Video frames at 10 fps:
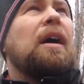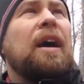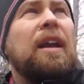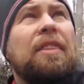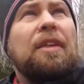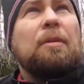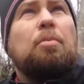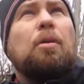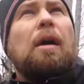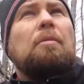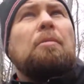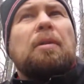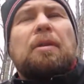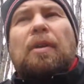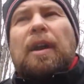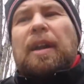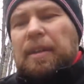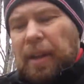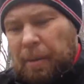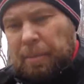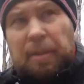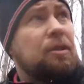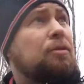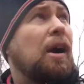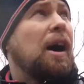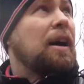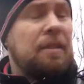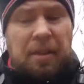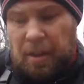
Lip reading: and I think probably right on top of these rocks